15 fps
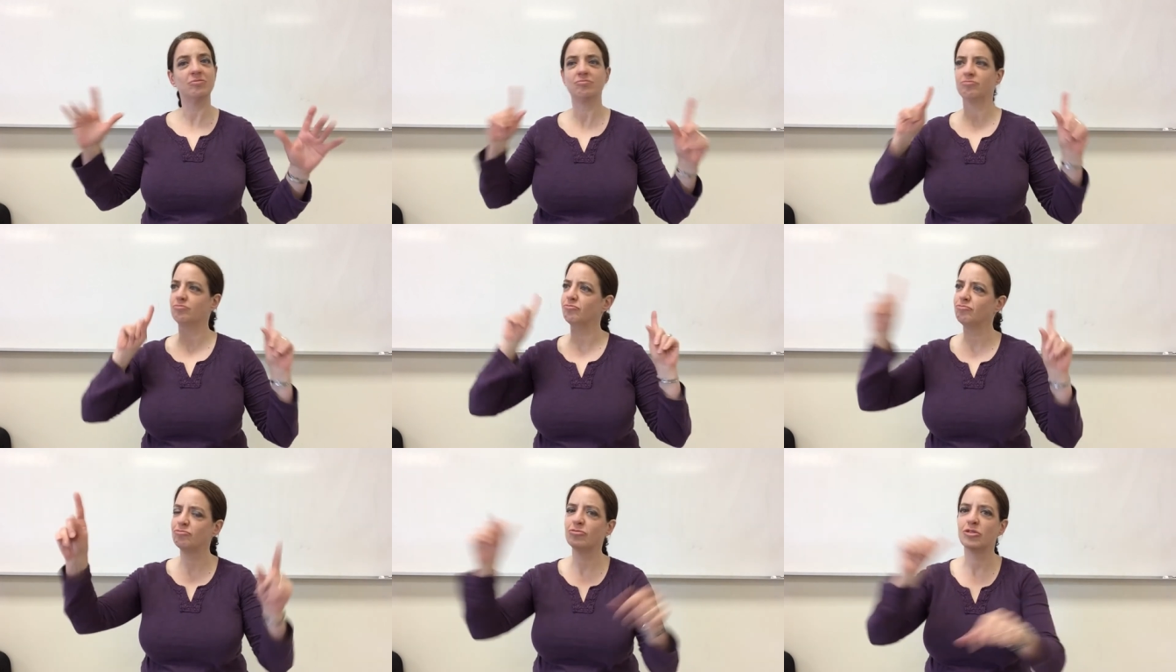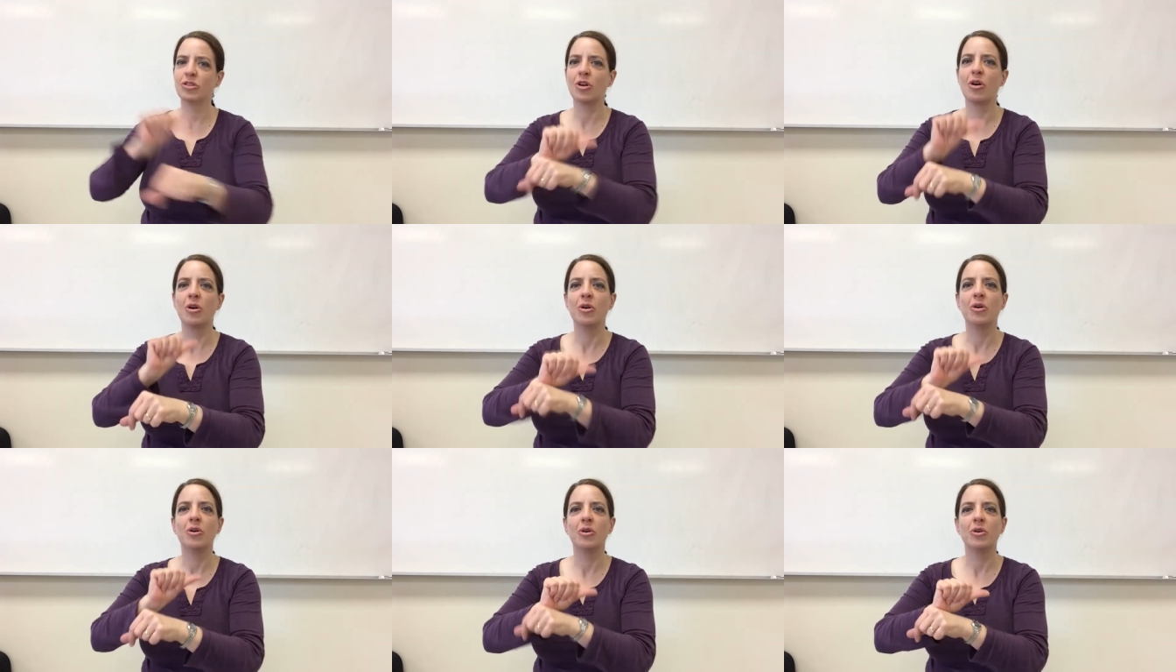I just put on this
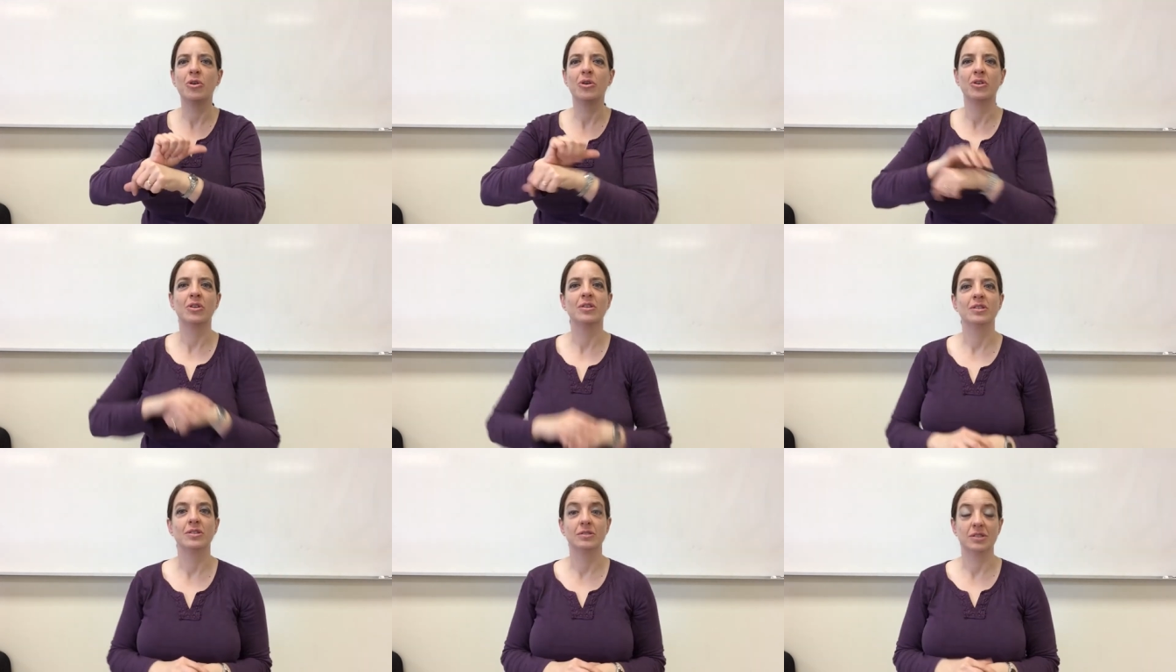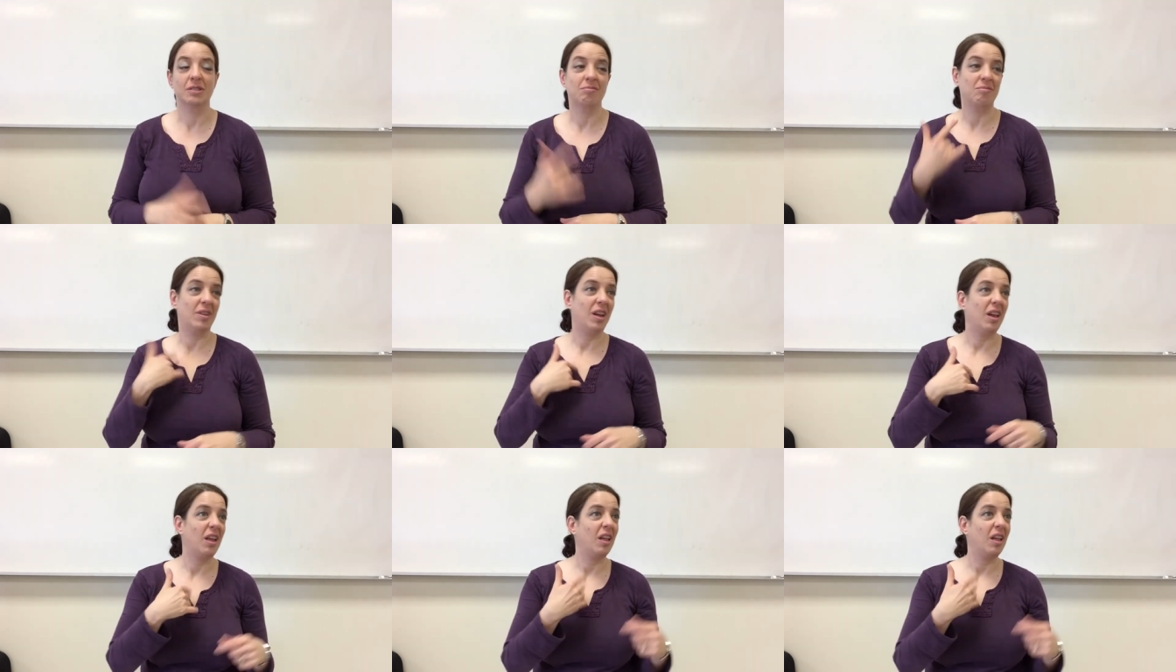shirt and I went to work.